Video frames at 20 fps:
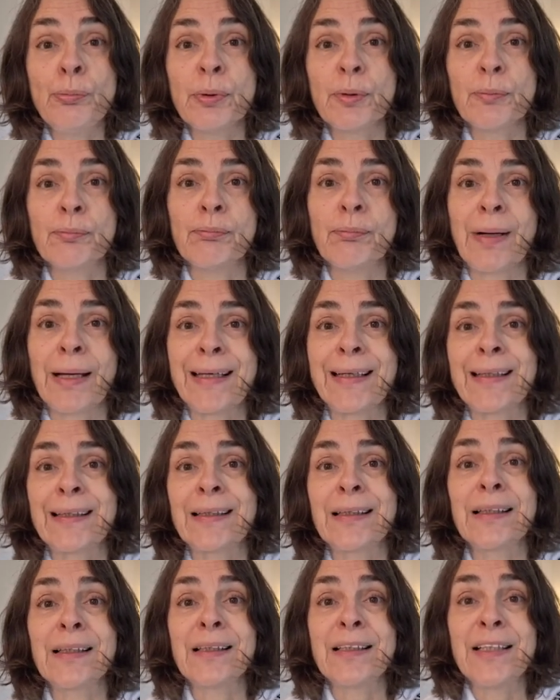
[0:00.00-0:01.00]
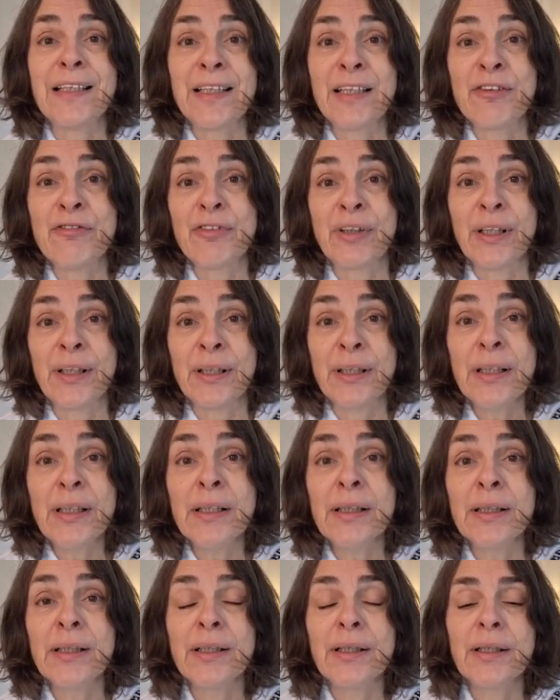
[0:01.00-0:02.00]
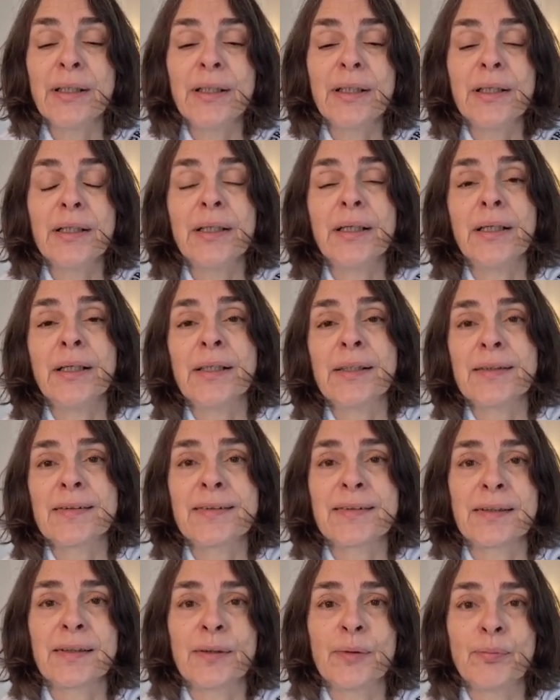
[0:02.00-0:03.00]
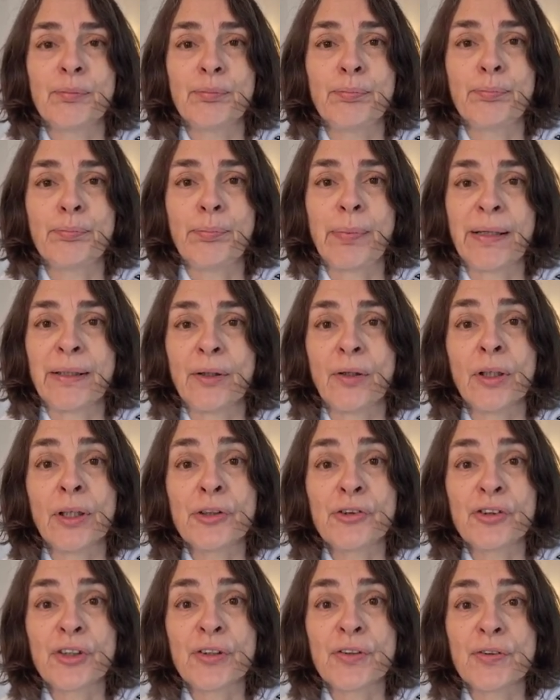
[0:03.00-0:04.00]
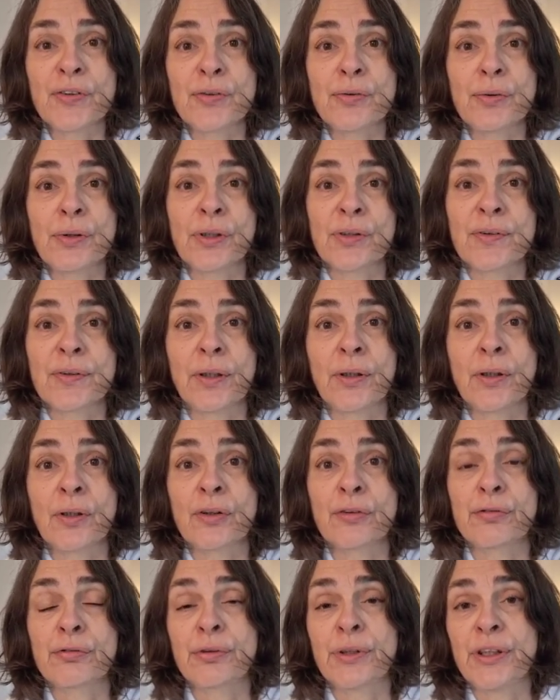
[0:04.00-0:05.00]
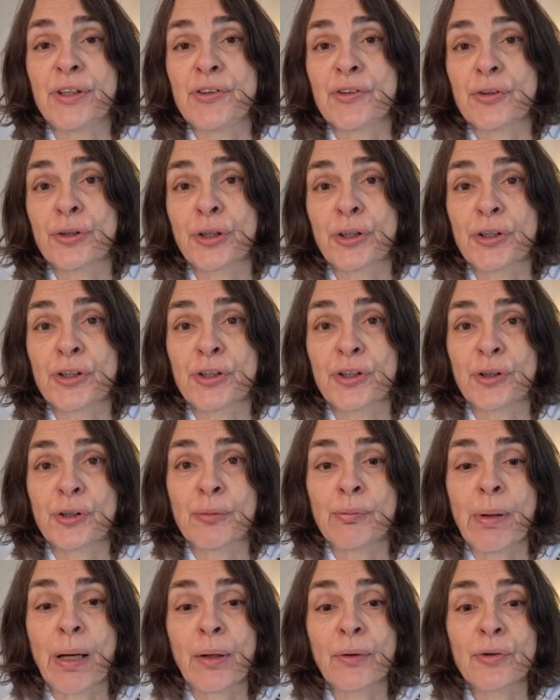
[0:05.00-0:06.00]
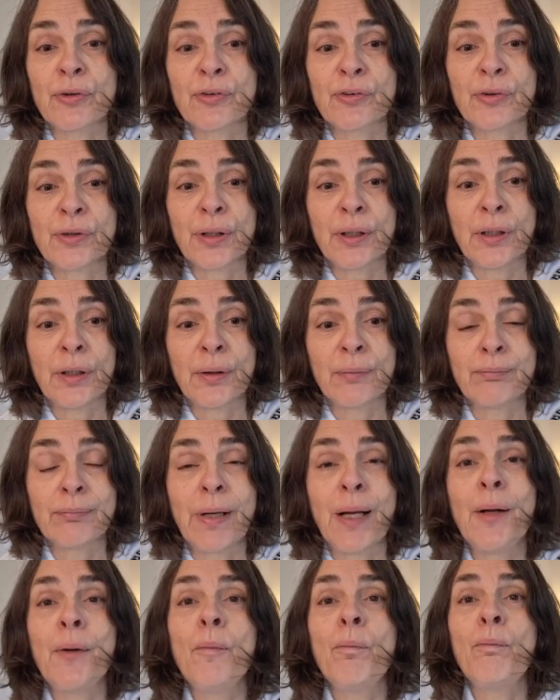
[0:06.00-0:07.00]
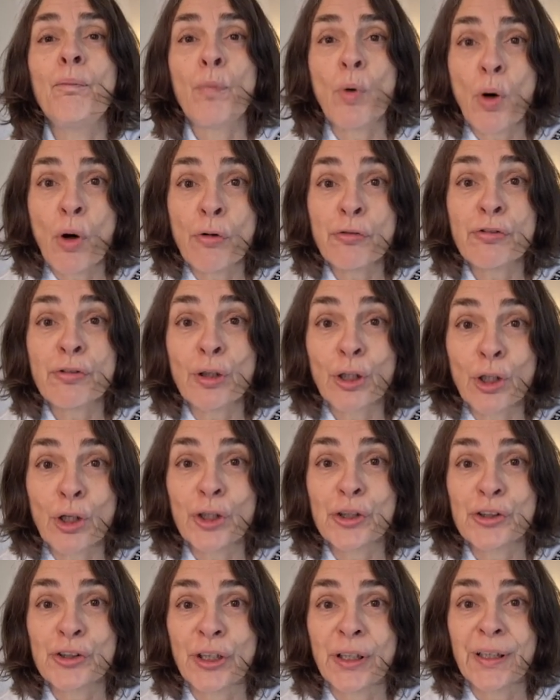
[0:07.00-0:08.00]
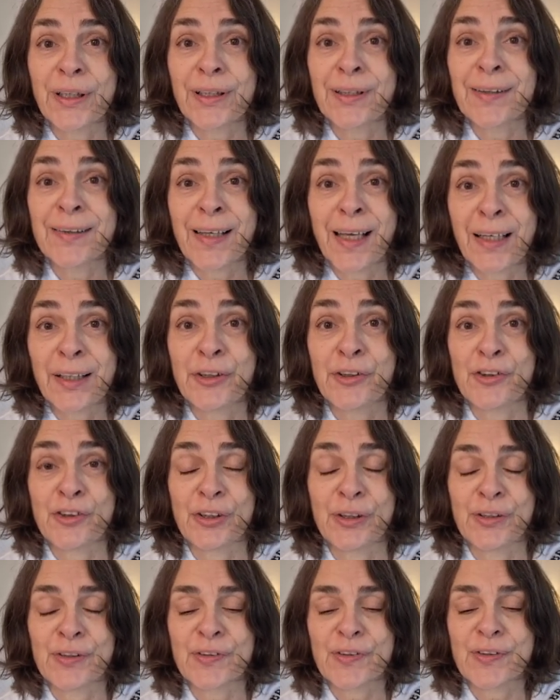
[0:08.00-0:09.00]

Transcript: Michael Levin. It's a biologist who does a lot of research about morphologic intelligence.